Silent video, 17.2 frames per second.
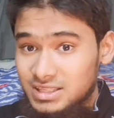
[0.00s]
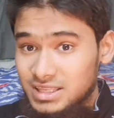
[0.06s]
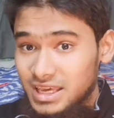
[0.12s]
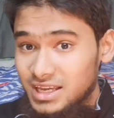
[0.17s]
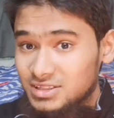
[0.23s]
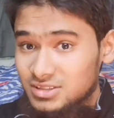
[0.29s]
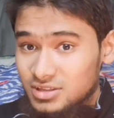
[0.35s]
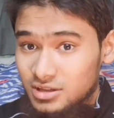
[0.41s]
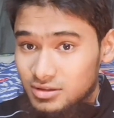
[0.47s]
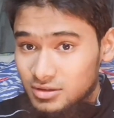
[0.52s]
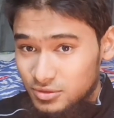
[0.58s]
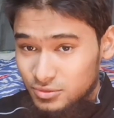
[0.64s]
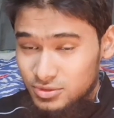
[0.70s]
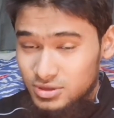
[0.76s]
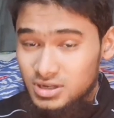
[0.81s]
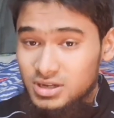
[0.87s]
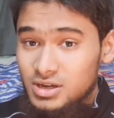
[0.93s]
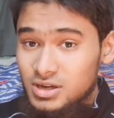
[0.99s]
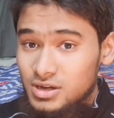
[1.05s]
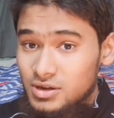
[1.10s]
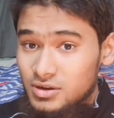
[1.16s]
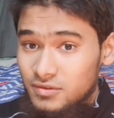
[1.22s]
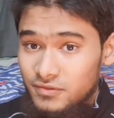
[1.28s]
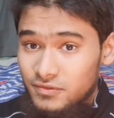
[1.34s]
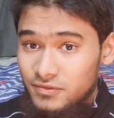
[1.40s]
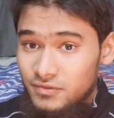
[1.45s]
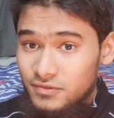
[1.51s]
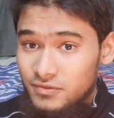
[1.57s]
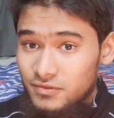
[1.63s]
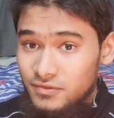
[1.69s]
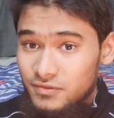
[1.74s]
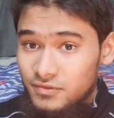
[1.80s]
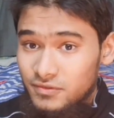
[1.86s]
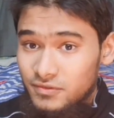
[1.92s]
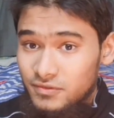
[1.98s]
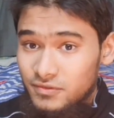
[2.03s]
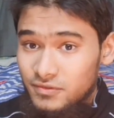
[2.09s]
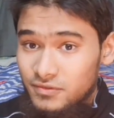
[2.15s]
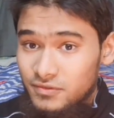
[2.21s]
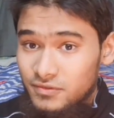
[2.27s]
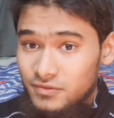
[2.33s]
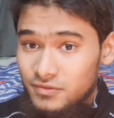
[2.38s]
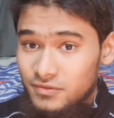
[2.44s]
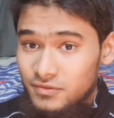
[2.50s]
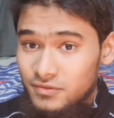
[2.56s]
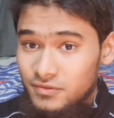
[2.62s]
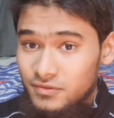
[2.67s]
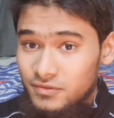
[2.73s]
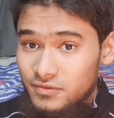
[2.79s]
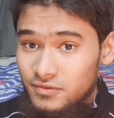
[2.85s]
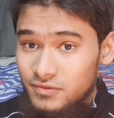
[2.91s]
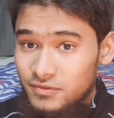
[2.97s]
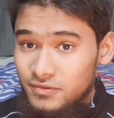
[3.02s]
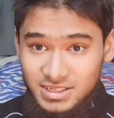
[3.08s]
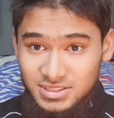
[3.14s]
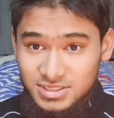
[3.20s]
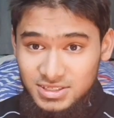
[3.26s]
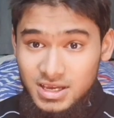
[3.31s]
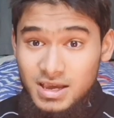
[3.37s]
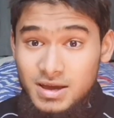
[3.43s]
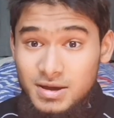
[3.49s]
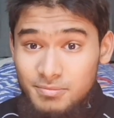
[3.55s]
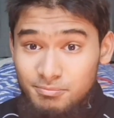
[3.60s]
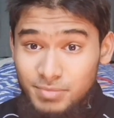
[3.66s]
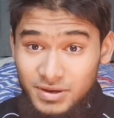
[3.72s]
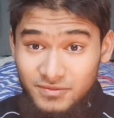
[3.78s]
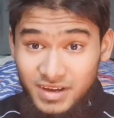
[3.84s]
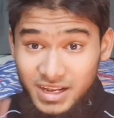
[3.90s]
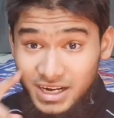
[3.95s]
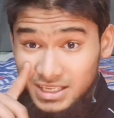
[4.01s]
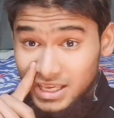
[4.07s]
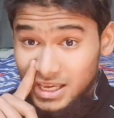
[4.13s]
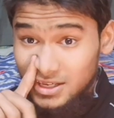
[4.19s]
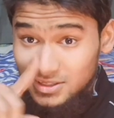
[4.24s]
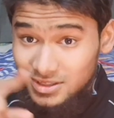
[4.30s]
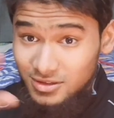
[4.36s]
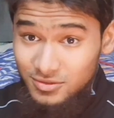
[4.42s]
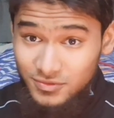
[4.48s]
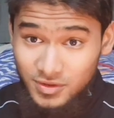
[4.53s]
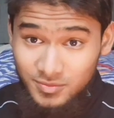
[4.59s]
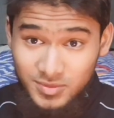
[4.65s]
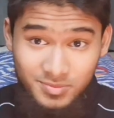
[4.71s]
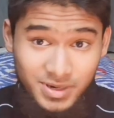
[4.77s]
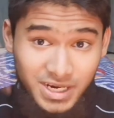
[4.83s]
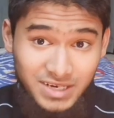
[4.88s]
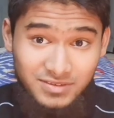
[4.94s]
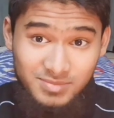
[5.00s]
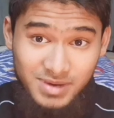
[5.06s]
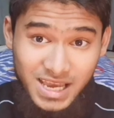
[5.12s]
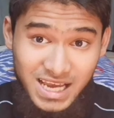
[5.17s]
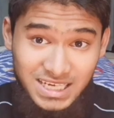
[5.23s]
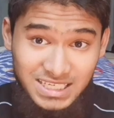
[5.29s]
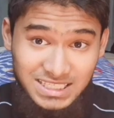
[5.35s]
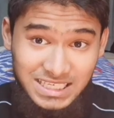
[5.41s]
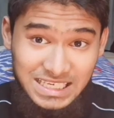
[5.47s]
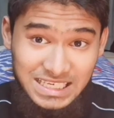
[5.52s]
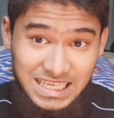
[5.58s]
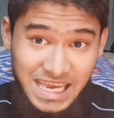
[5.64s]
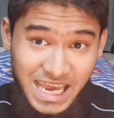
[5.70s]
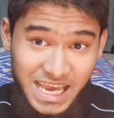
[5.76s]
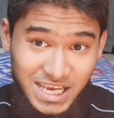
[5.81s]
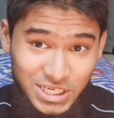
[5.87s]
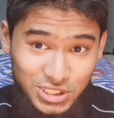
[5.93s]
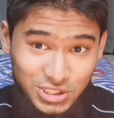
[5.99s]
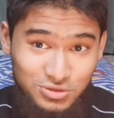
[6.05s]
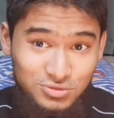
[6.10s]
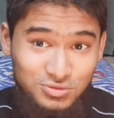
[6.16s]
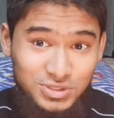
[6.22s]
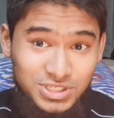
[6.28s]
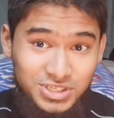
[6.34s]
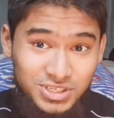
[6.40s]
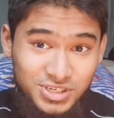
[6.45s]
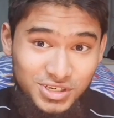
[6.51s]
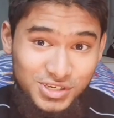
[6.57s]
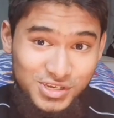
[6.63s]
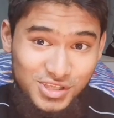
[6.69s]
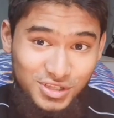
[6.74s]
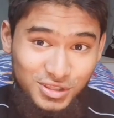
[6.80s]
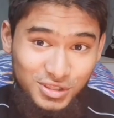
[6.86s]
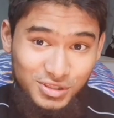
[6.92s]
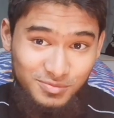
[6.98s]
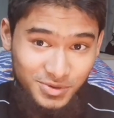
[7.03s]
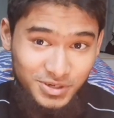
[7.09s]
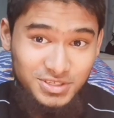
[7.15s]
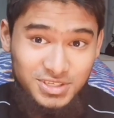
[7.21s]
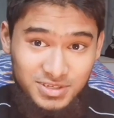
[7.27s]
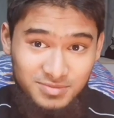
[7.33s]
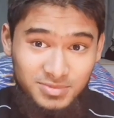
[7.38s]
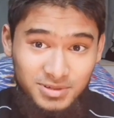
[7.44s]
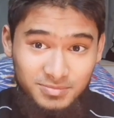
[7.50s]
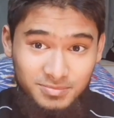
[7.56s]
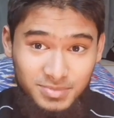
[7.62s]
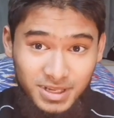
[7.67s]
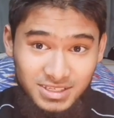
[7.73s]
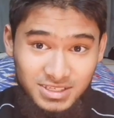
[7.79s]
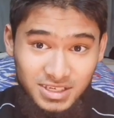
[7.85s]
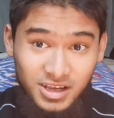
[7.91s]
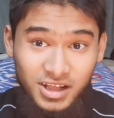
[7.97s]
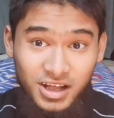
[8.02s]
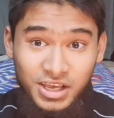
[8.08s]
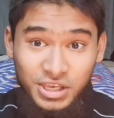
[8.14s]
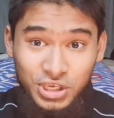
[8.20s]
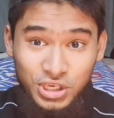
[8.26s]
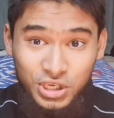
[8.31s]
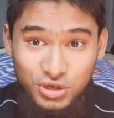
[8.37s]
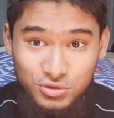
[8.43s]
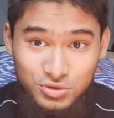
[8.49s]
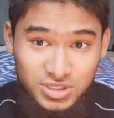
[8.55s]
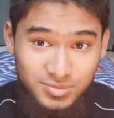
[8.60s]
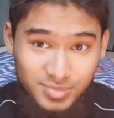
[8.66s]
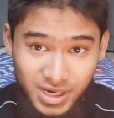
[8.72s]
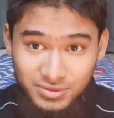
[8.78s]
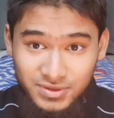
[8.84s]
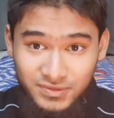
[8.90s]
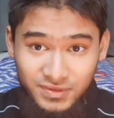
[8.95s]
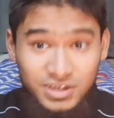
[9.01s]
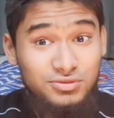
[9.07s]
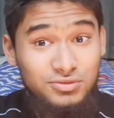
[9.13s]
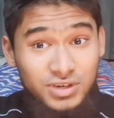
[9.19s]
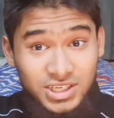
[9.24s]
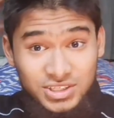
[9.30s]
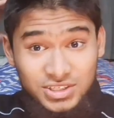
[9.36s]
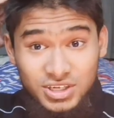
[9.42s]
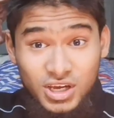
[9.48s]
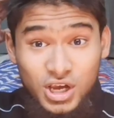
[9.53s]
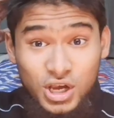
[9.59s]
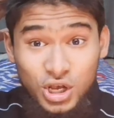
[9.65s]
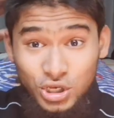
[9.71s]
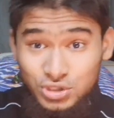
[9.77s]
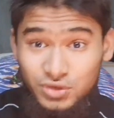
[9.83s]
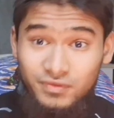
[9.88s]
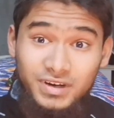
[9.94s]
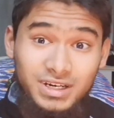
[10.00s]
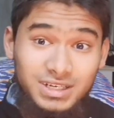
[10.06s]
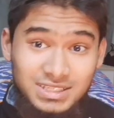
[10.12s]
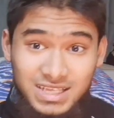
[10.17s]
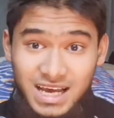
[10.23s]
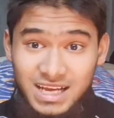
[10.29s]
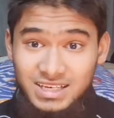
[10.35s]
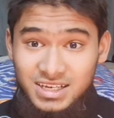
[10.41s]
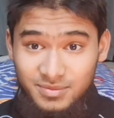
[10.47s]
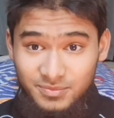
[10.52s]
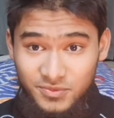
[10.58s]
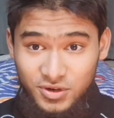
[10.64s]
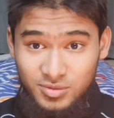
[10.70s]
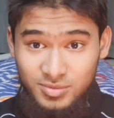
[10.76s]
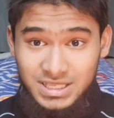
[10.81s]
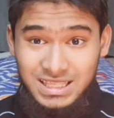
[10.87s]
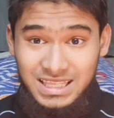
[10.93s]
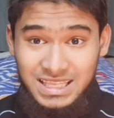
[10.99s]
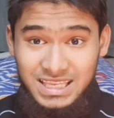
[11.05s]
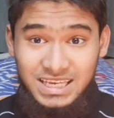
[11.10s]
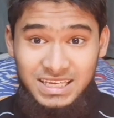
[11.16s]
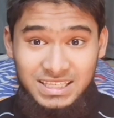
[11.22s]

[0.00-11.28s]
It takes the loan from the private banks. But when it takes the loan from the private banks, it has to return the principal plus a huge amount of interest. So where does that come from?